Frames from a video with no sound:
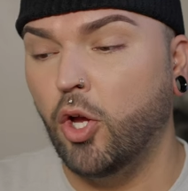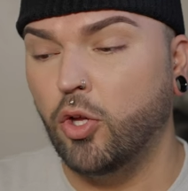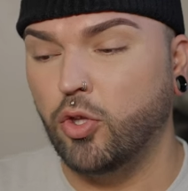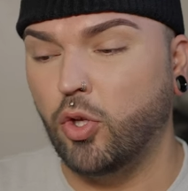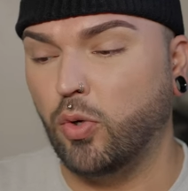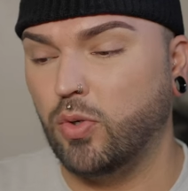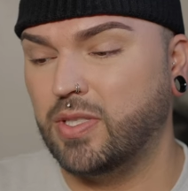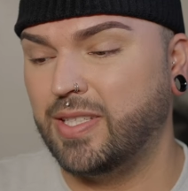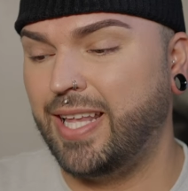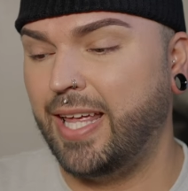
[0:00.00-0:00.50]

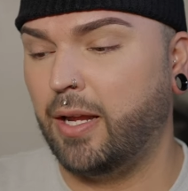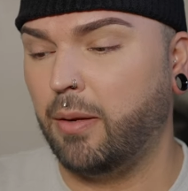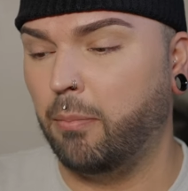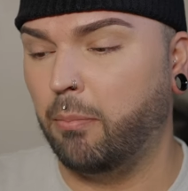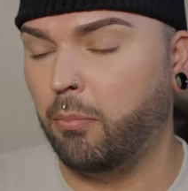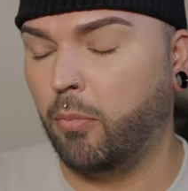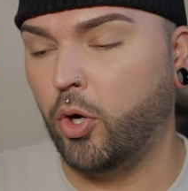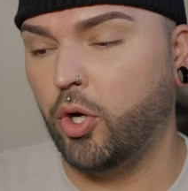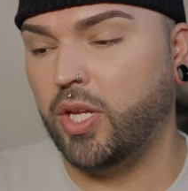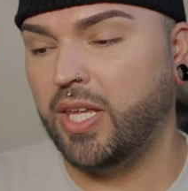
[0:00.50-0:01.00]
Those like
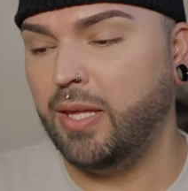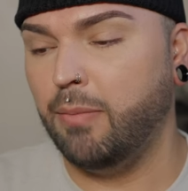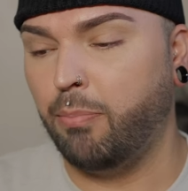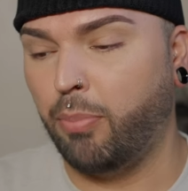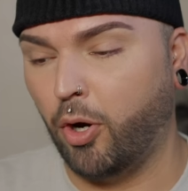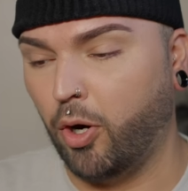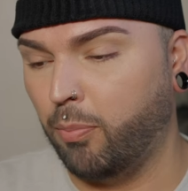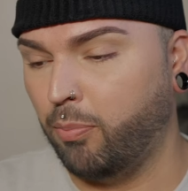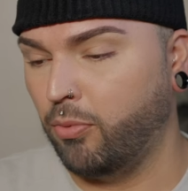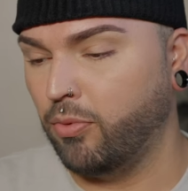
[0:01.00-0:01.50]
murky
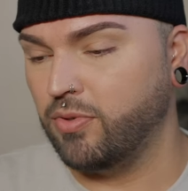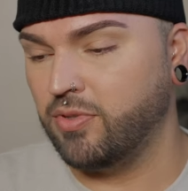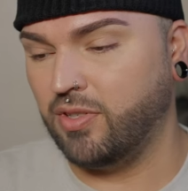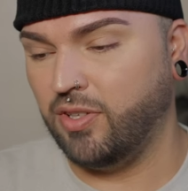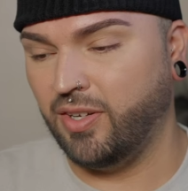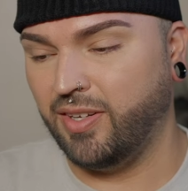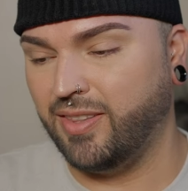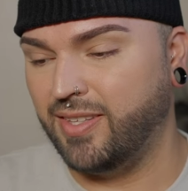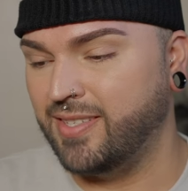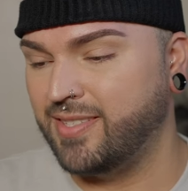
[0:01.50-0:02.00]
purples
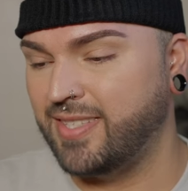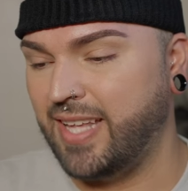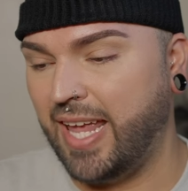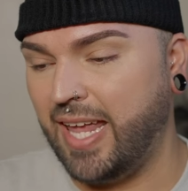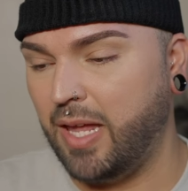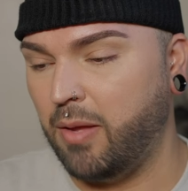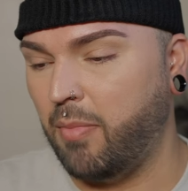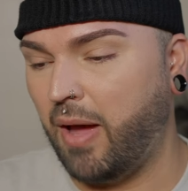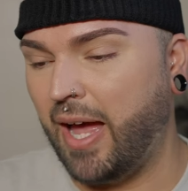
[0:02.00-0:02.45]
look the same.